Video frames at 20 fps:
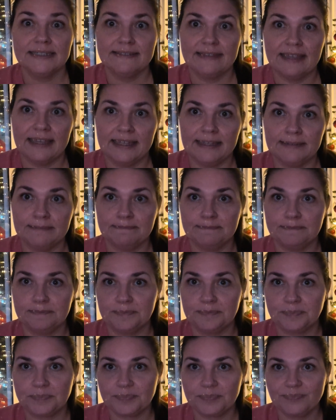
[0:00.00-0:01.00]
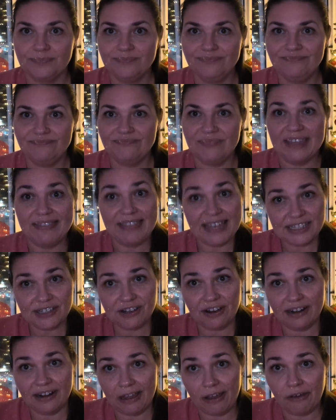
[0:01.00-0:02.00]
then that's
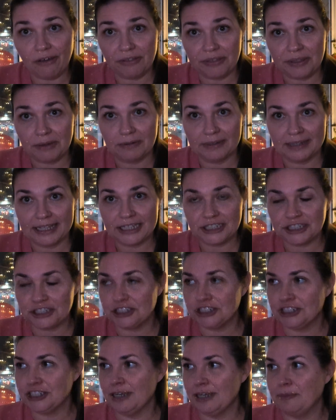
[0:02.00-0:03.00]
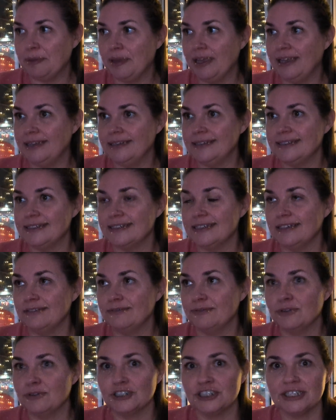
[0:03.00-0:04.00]
not a healthy relationship. And
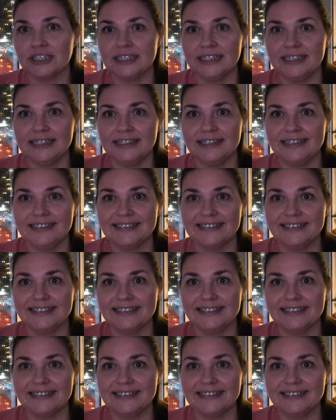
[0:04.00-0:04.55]
unfortunately,